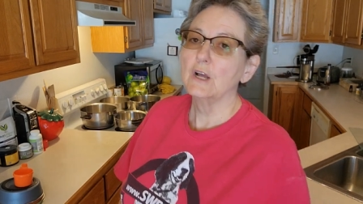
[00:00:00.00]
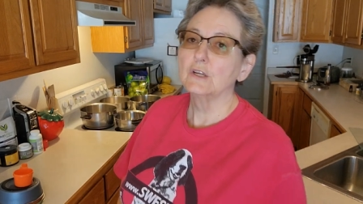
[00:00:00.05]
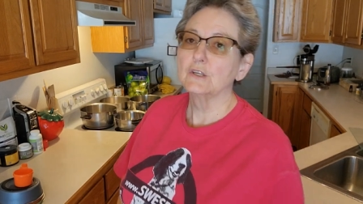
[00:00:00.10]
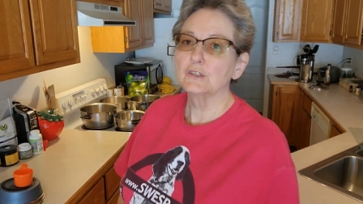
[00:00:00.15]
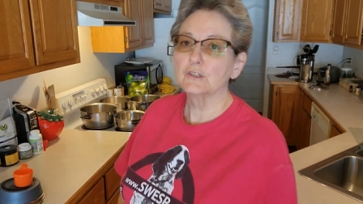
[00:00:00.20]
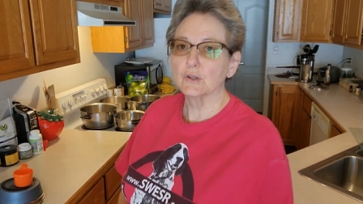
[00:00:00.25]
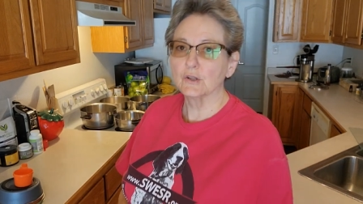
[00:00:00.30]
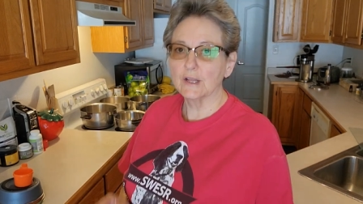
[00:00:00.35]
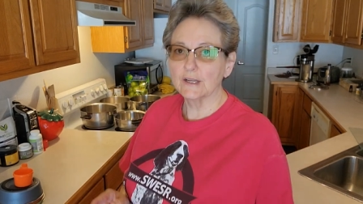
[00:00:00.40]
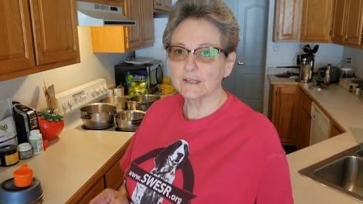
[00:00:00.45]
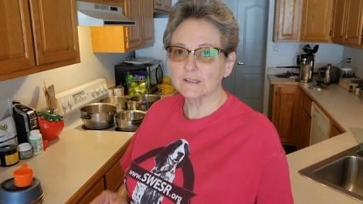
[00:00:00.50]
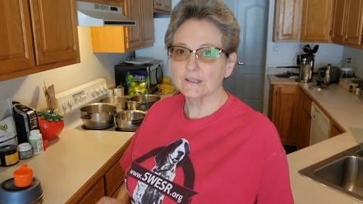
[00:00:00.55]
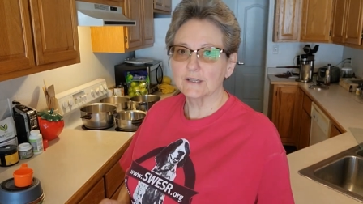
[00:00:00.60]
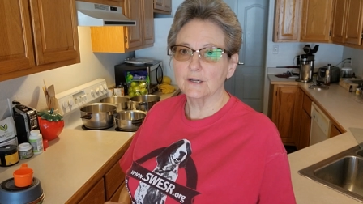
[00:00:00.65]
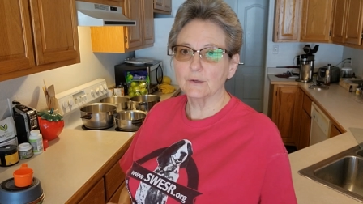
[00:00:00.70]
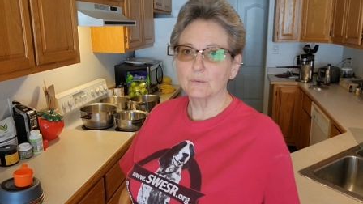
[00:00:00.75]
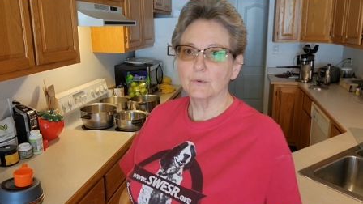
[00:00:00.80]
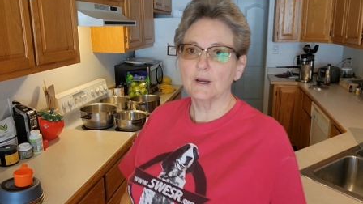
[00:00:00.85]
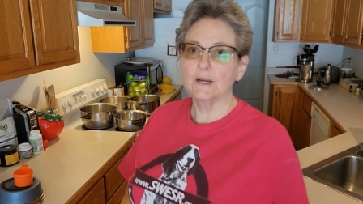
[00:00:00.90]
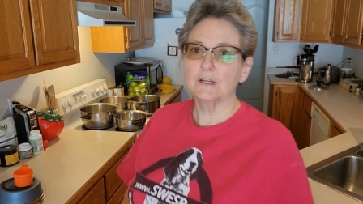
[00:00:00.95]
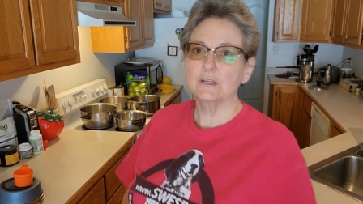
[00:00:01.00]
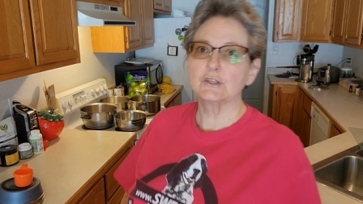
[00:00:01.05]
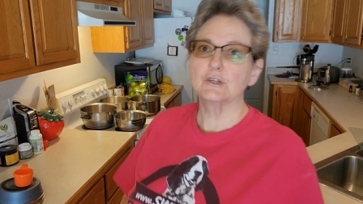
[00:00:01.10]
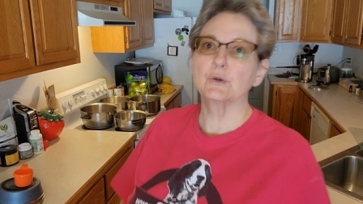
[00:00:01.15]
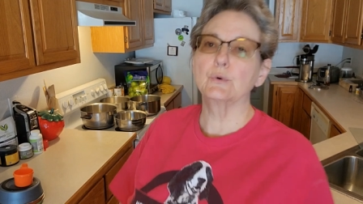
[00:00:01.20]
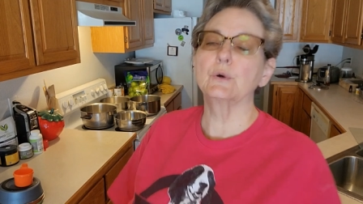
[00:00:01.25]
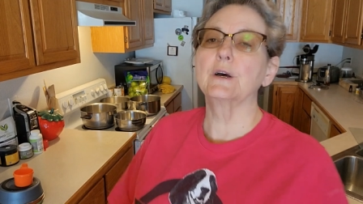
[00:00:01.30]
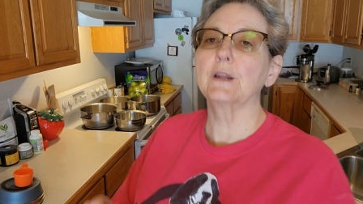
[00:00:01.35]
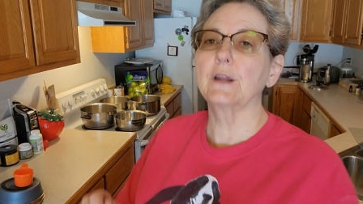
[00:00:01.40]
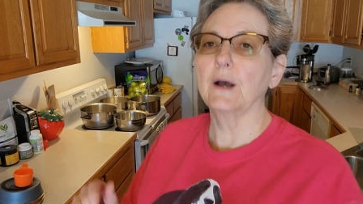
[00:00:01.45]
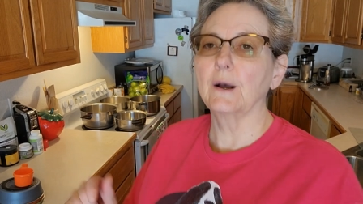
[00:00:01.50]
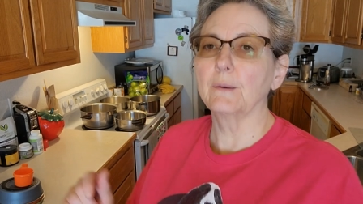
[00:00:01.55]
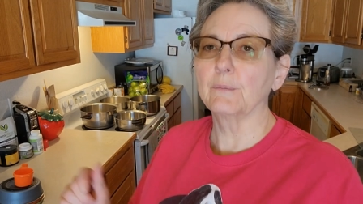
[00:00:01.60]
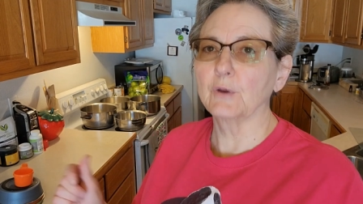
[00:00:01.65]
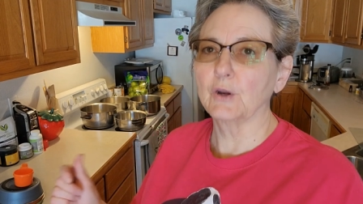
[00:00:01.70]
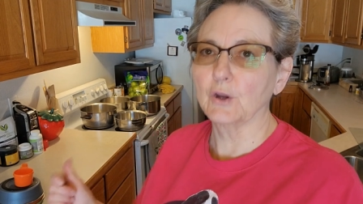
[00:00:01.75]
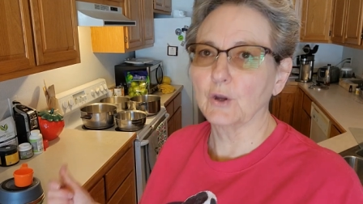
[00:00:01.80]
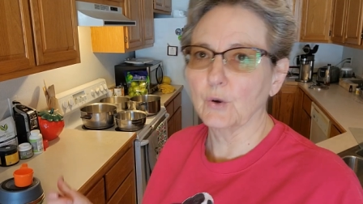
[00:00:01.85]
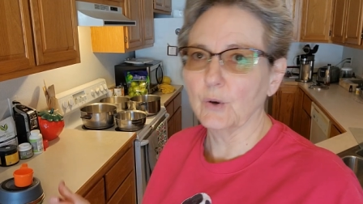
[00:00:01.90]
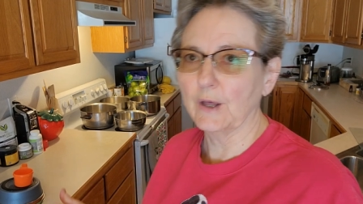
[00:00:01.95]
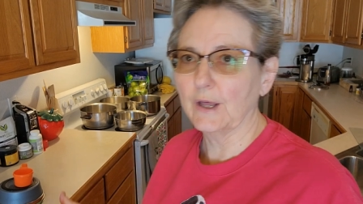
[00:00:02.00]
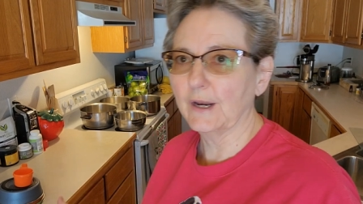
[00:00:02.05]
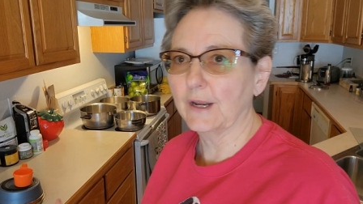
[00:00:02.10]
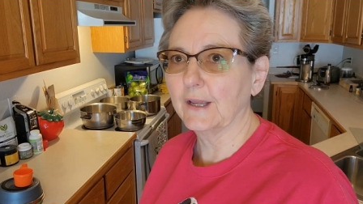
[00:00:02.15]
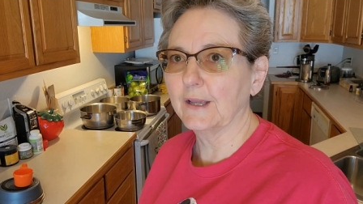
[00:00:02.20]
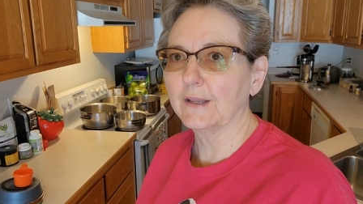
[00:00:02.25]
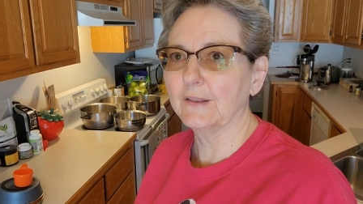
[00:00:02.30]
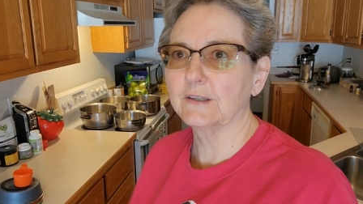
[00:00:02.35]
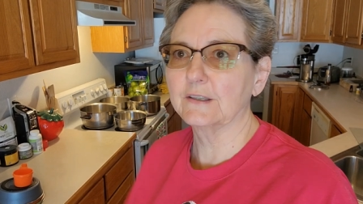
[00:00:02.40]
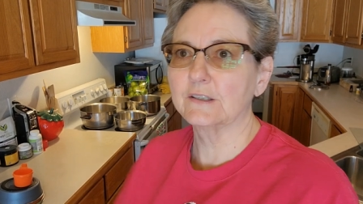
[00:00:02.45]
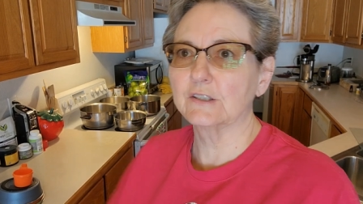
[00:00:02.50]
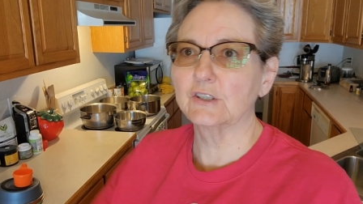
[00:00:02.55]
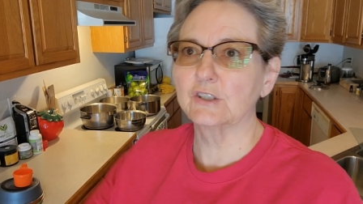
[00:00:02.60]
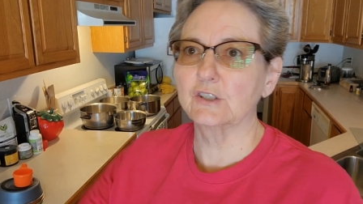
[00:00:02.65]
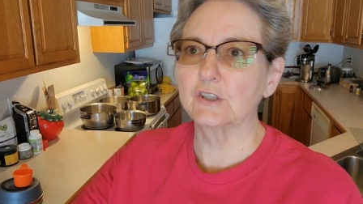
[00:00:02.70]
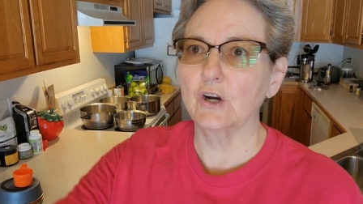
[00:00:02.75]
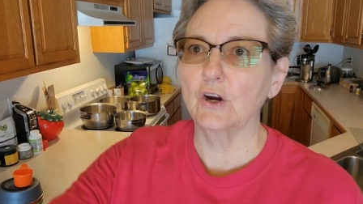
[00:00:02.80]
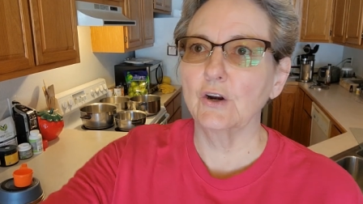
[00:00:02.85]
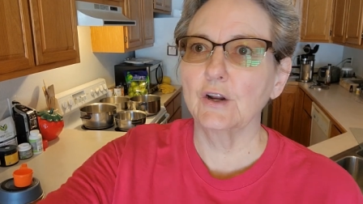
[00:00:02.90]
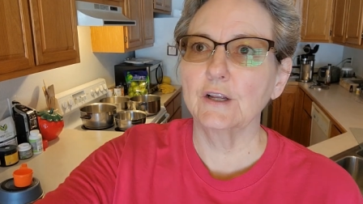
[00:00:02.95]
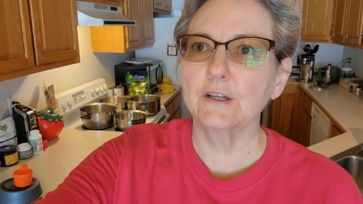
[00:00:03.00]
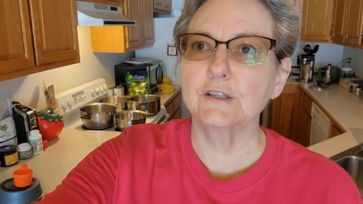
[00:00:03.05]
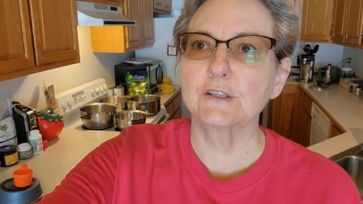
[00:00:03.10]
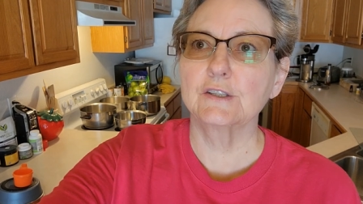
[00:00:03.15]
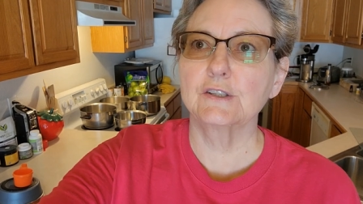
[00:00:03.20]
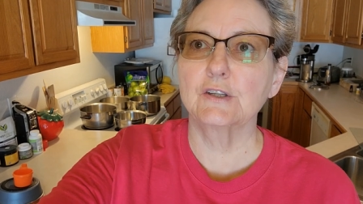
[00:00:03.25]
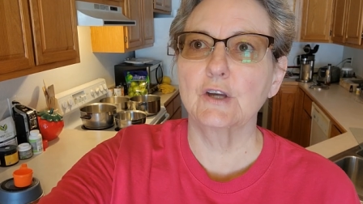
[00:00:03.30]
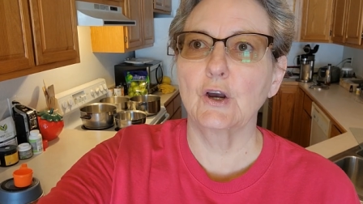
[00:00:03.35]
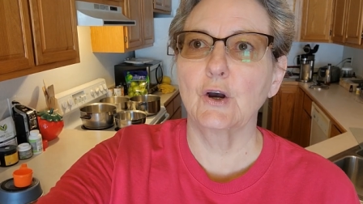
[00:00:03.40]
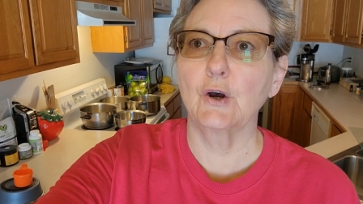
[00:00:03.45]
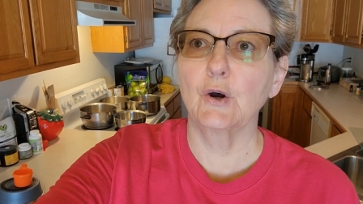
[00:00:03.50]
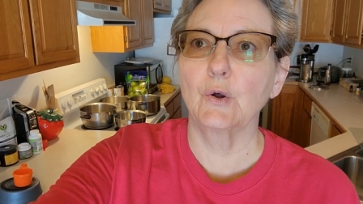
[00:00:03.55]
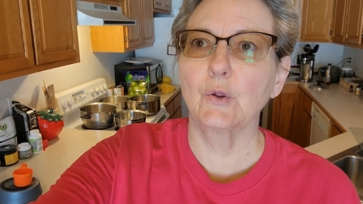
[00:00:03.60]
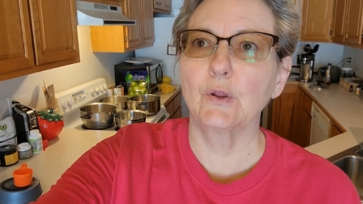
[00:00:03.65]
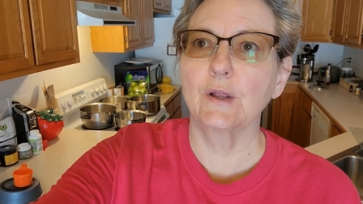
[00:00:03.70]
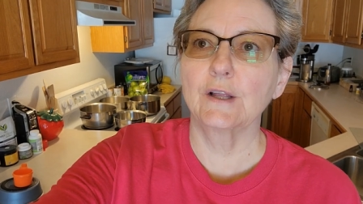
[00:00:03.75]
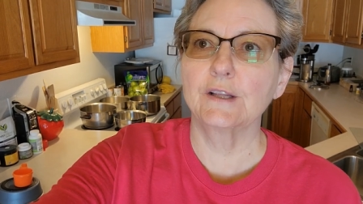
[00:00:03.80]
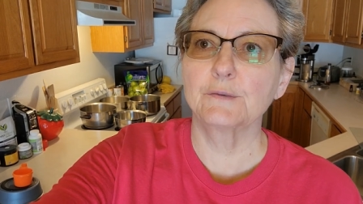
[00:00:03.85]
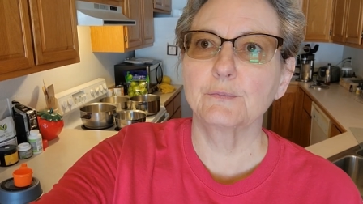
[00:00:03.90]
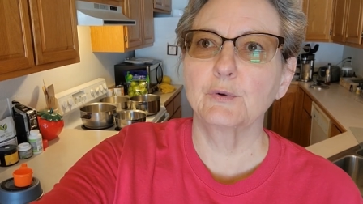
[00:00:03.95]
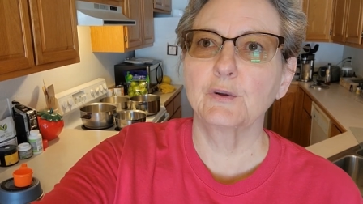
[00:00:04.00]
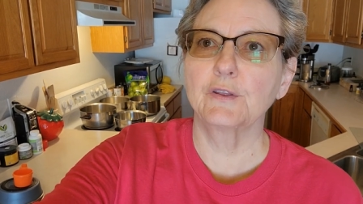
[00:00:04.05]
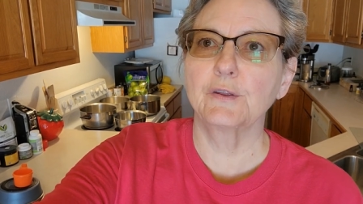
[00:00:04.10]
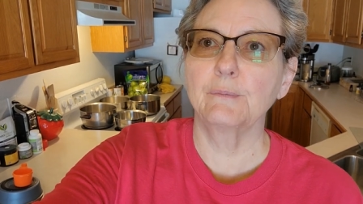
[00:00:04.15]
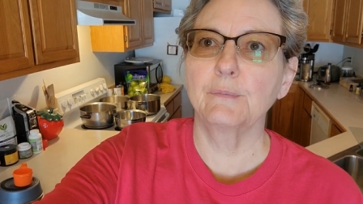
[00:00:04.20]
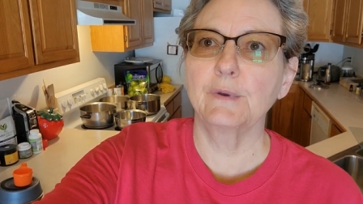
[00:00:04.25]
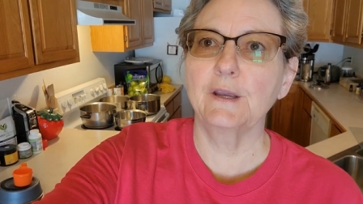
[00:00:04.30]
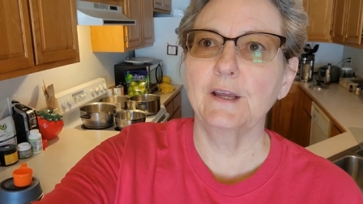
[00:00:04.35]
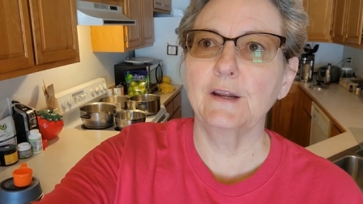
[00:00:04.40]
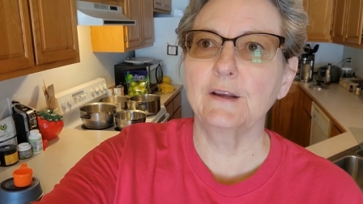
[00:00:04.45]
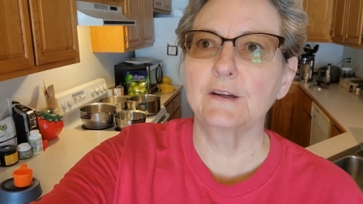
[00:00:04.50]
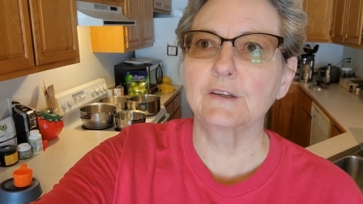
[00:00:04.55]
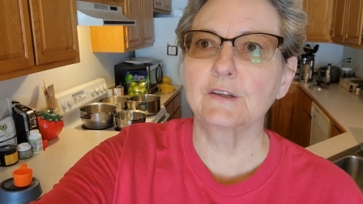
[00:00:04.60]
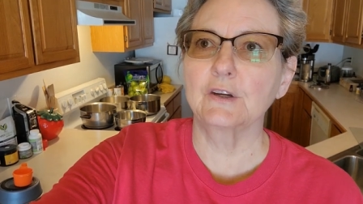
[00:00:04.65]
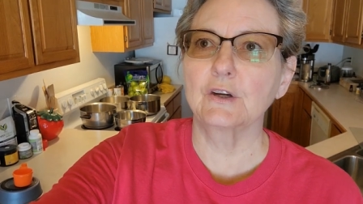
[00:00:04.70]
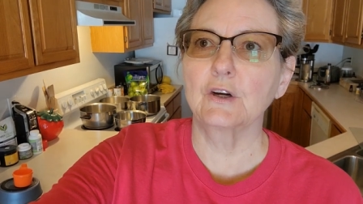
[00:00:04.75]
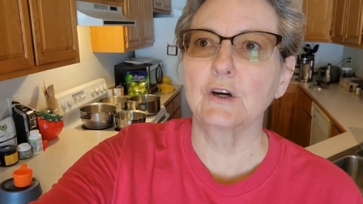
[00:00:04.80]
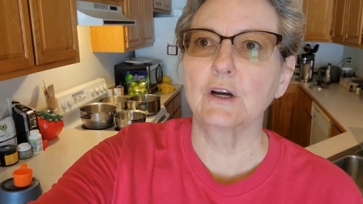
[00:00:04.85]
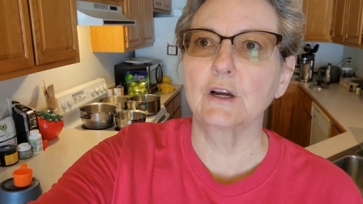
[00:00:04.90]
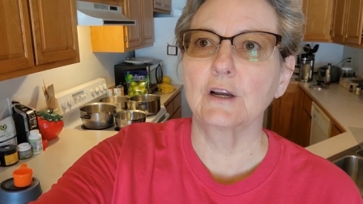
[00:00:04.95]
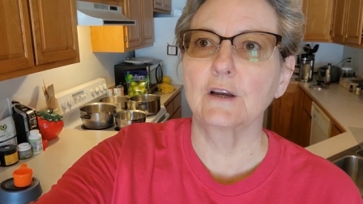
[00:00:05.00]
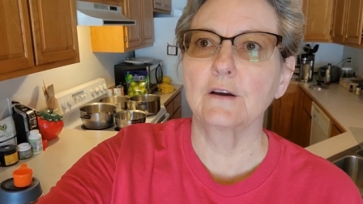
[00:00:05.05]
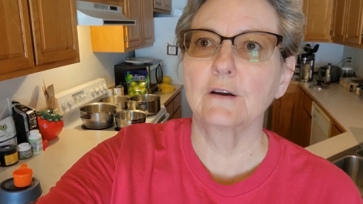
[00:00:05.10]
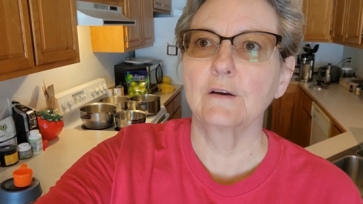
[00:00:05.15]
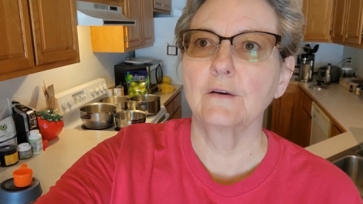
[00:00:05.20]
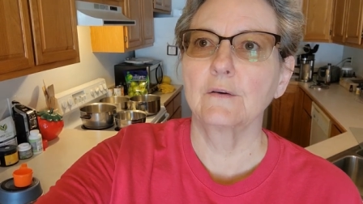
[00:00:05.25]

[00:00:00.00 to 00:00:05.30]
So let's get right to it. I'm gonna go ahead and get this started. So let's put the meat in to cook.